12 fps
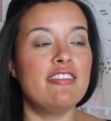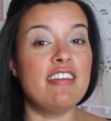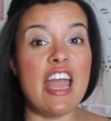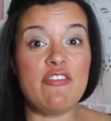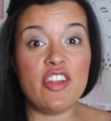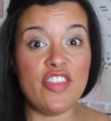
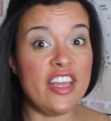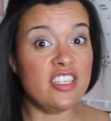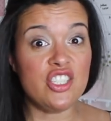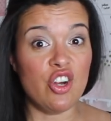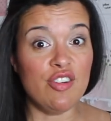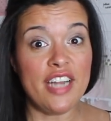
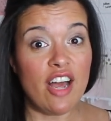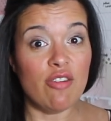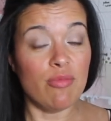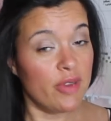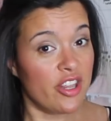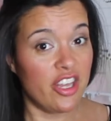Everything's turned
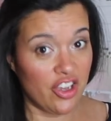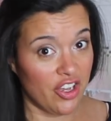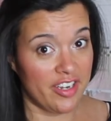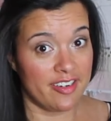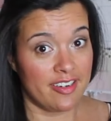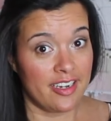out really
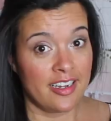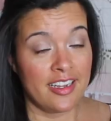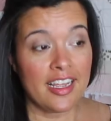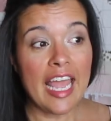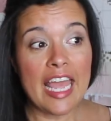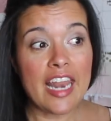good.
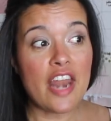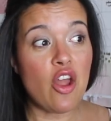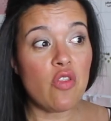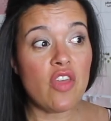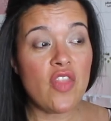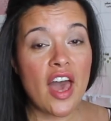And I
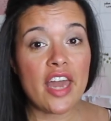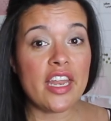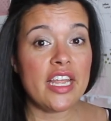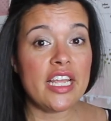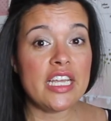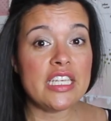know that that
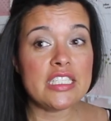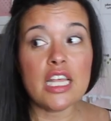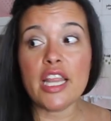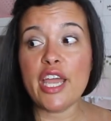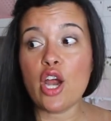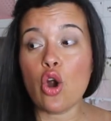is
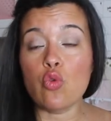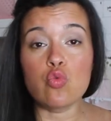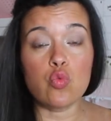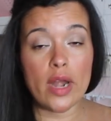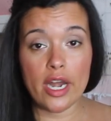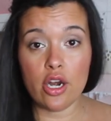like a
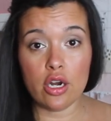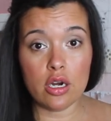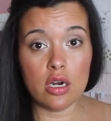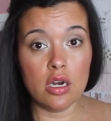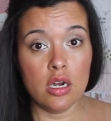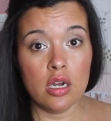
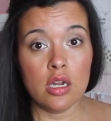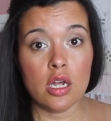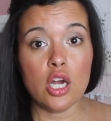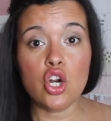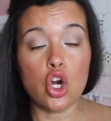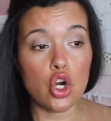rare
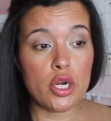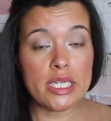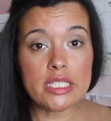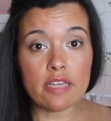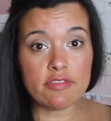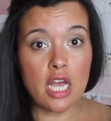
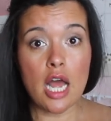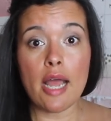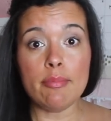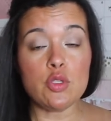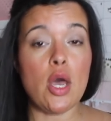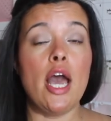occurrence of
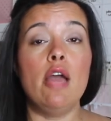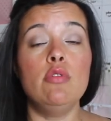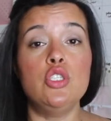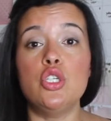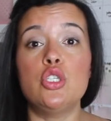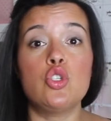time, so I
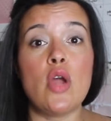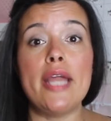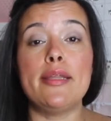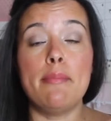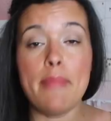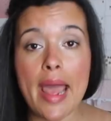was just
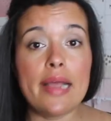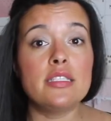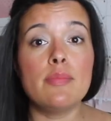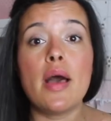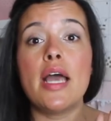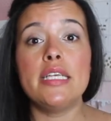trying to
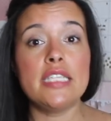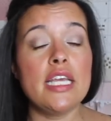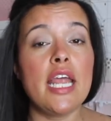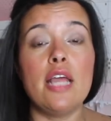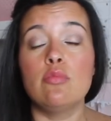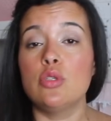maximize
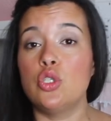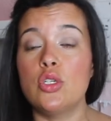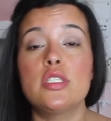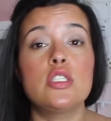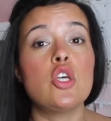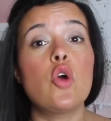it and was
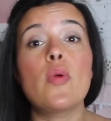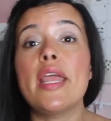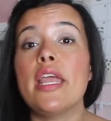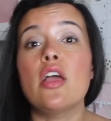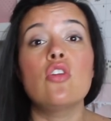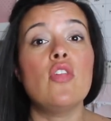just
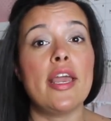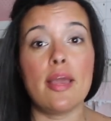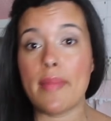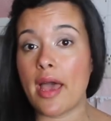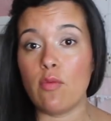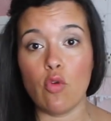sewing like a
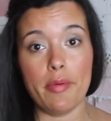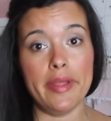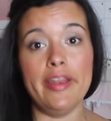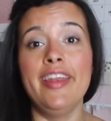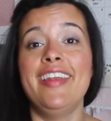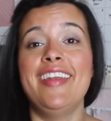mad
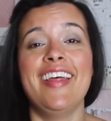woman.